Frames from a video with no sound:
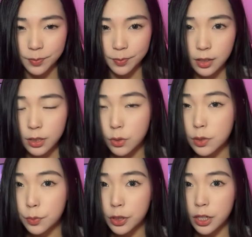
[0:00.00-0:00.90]
This one's
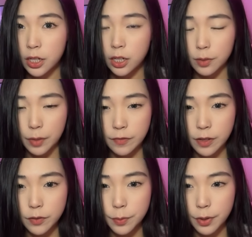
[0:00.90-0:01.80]
pretty good. My
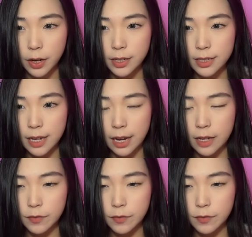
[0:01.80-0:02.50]
favorite part is that